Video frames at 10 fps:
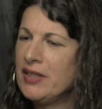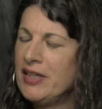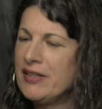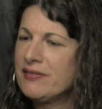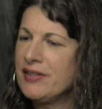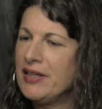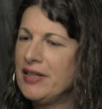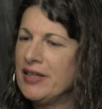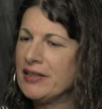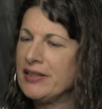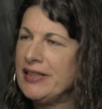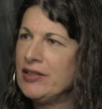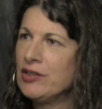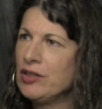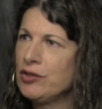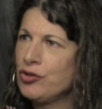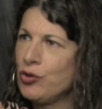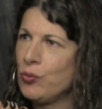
it's illegal to